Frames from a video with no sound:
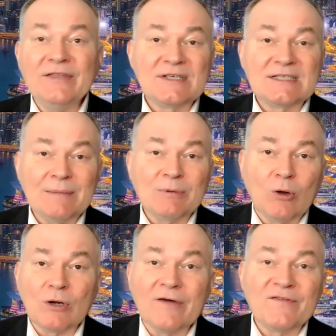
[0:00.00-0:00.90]
in the zip
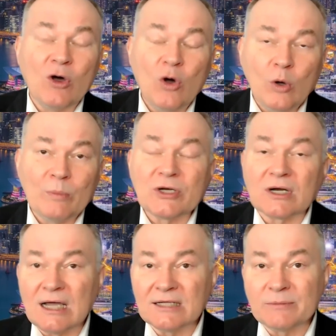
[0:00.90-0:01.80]
code of the home
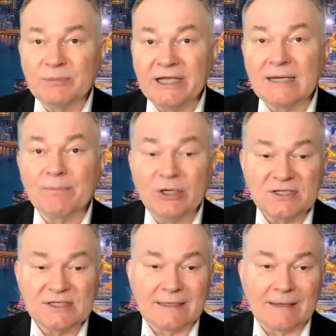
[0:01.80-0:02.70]
you're contemplating
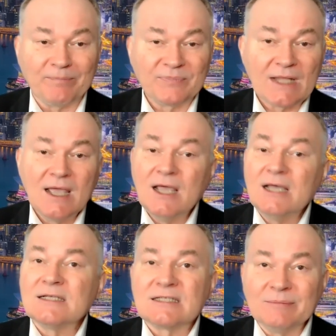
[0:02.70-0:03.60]
purchasing.
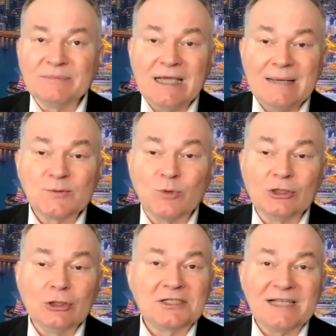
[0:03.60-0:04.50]
Sometimes
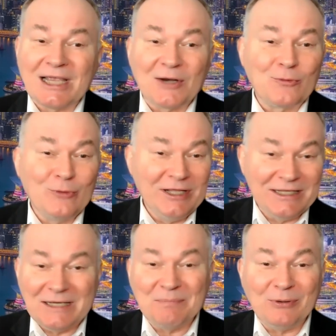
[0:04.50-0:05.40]
what looks like a
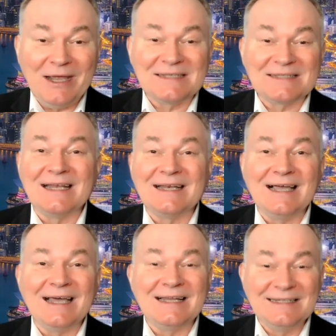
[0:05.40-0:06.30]
really good price on
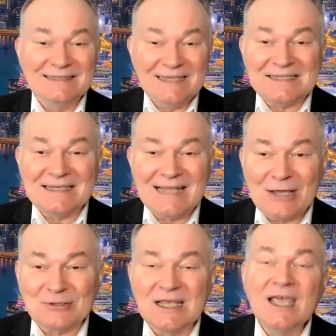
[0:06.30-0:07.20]
a decent
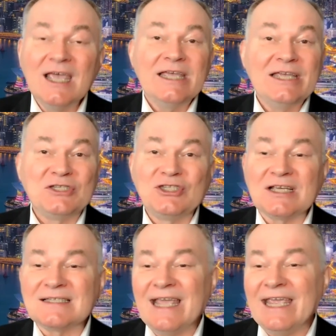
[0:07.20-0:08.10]
house is
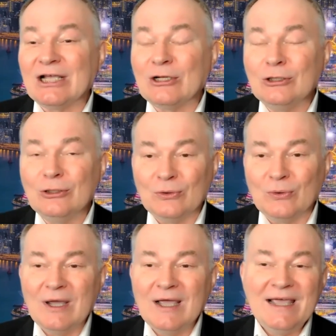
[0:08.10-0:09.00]
just a
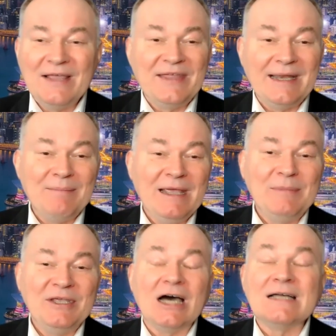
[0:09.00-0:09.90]
clue that it
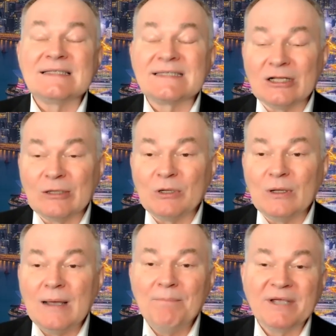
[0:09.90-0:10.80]
may be
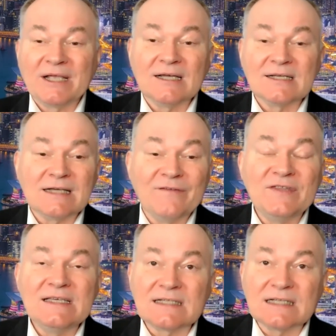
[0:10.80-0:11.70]
unsellable because of
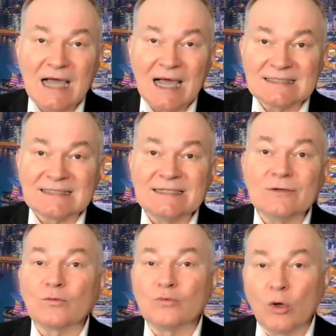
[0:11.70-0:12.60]
these
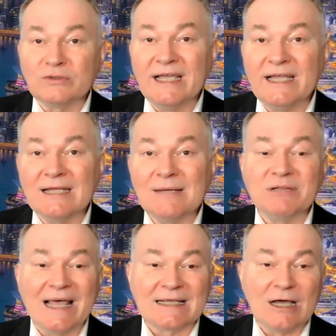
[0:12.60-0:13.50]
constant rotating
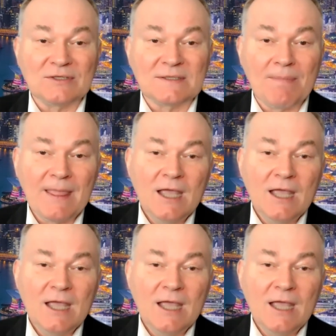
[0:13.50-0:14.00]
blackouts.